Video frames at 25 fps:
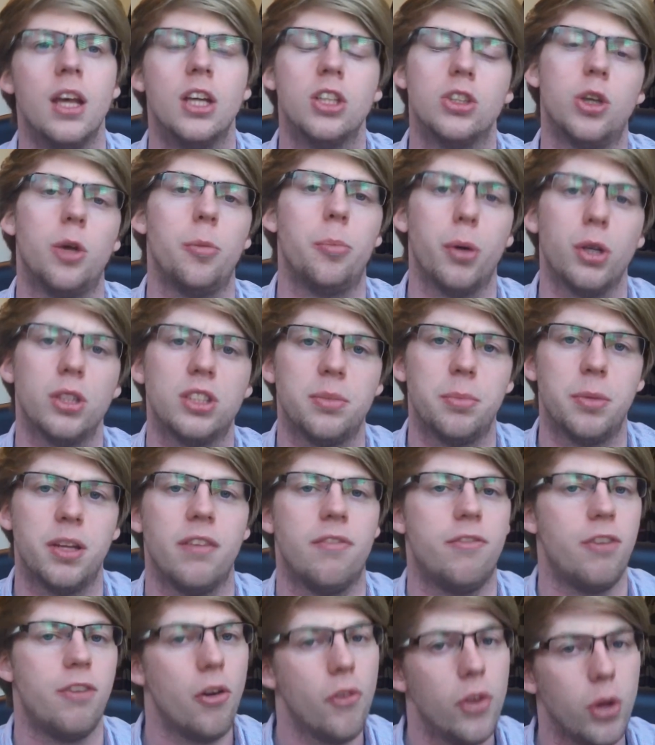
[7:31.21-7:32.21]
So it puts them in
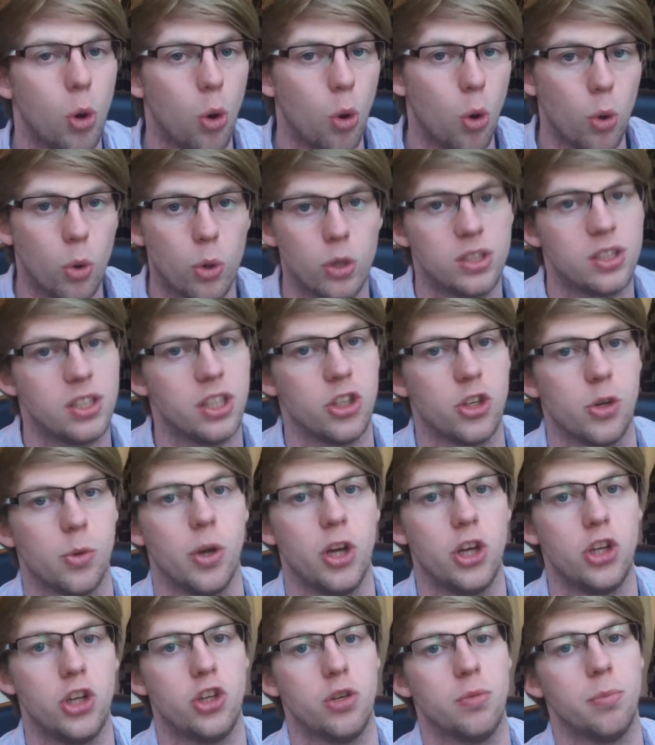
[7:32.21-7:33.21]
a very awkward
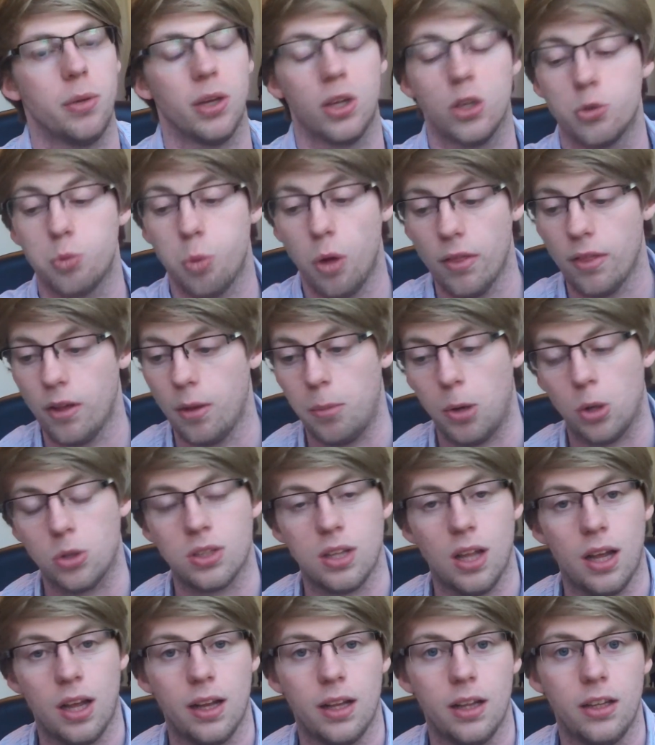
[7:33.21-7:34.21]
situation, because what they'll
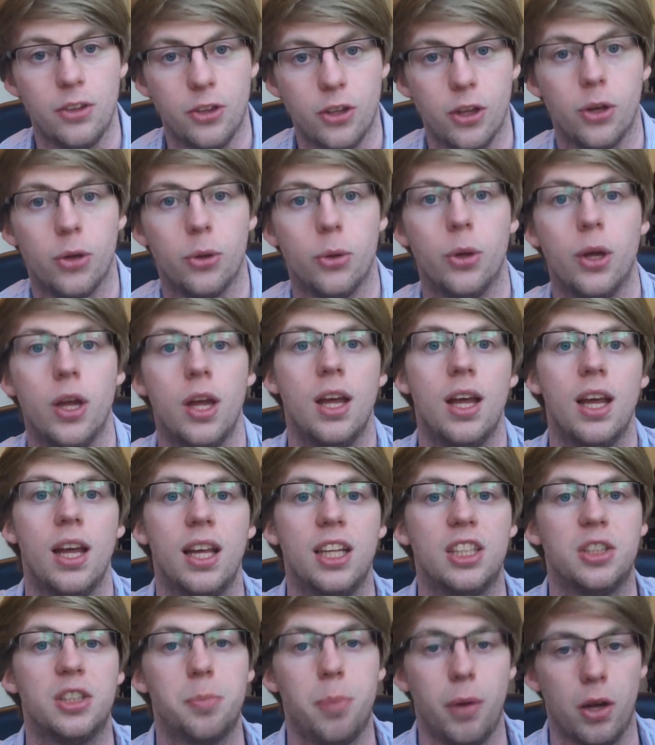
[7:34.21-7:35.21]
most likely do
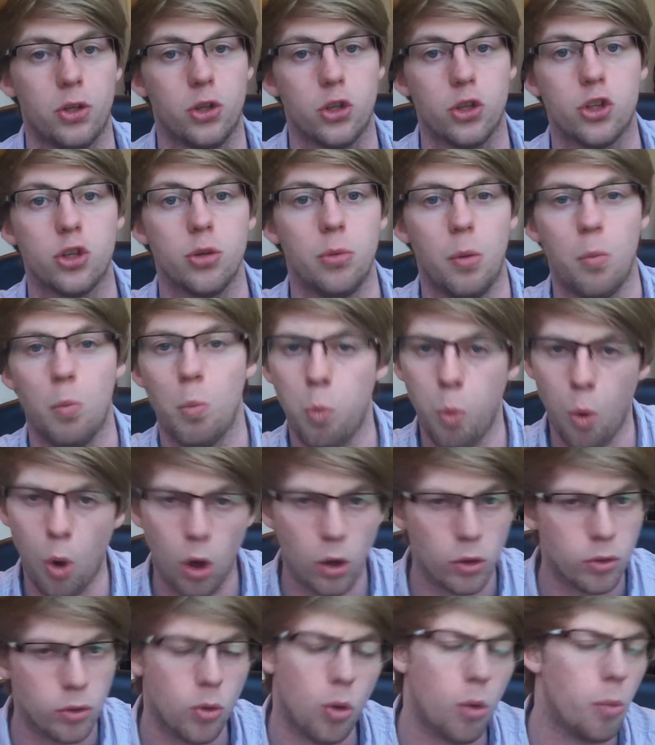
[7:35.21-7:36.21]
is special summon
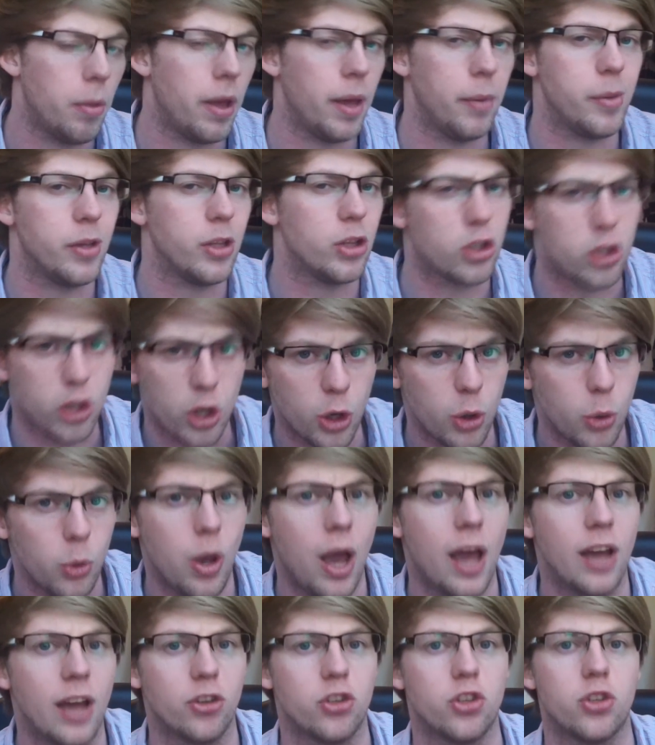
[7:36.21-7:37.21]
1 or maybe
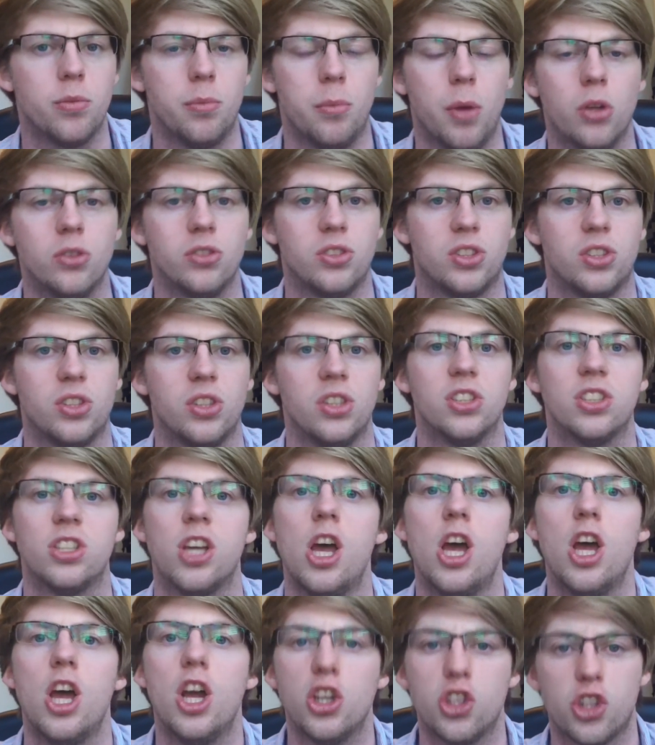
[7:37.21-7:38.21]
2 extra monsters
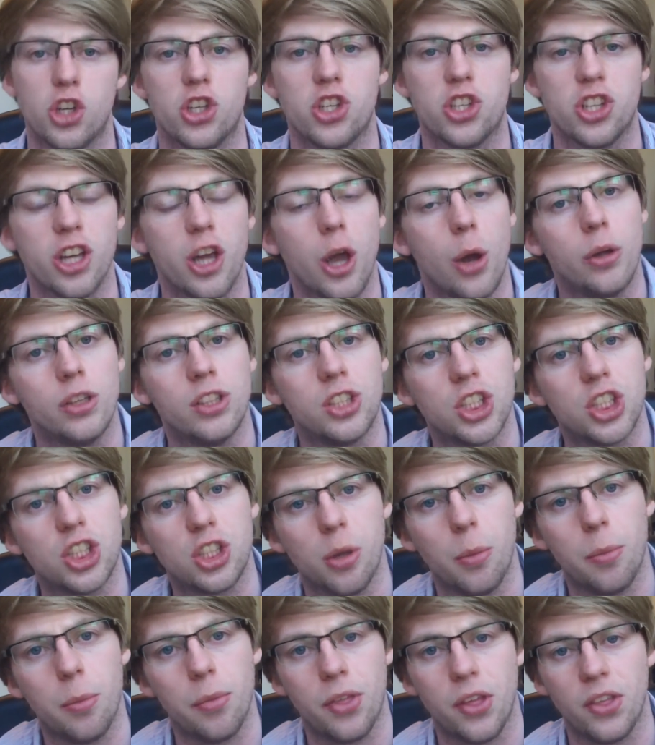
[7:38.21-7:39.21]
just to go into
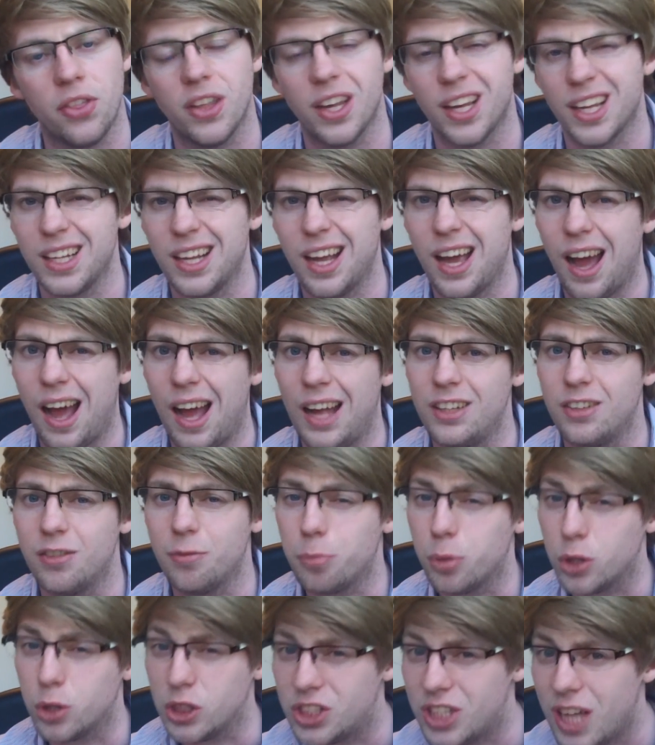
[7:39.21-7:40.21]
something that can kind
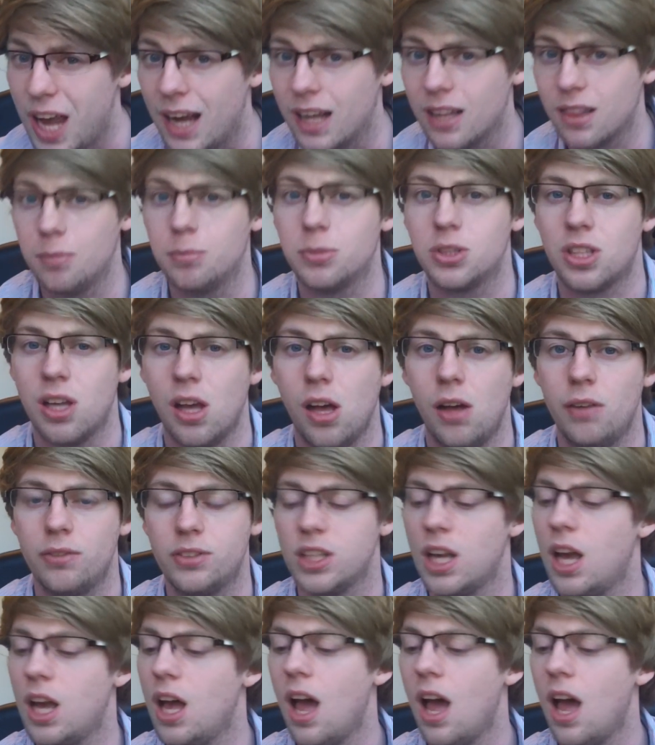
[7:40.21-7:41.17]
of protect themselves,